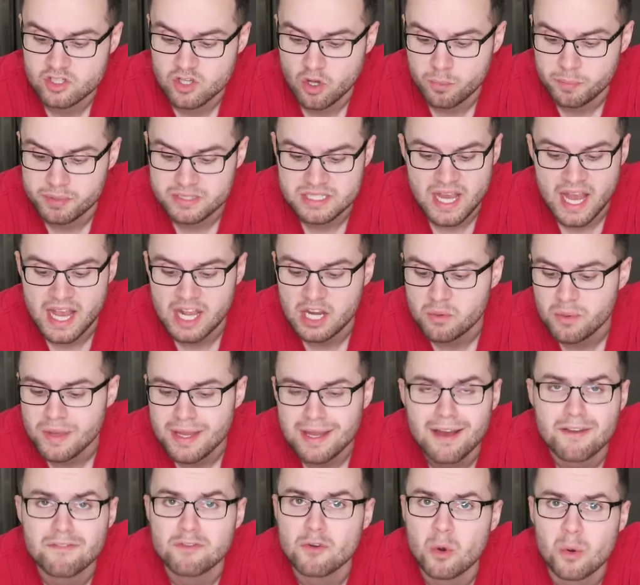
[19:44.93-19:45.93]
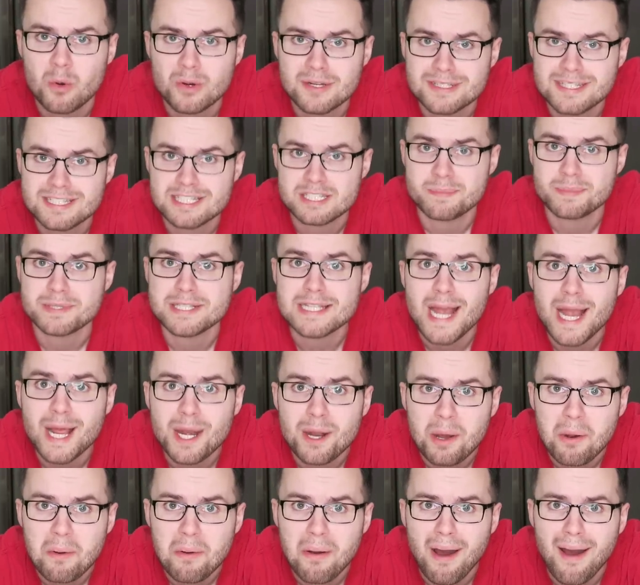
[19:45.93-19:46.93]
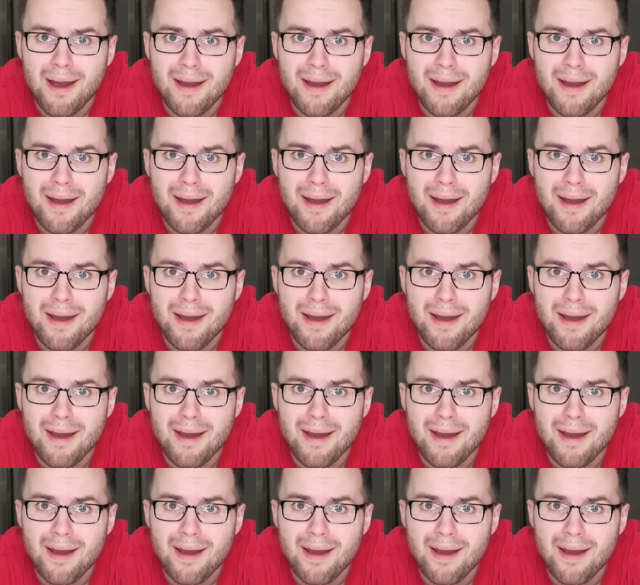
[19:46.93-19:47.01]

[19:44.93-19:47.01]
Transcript: so potatoey. Of course, it's a potato.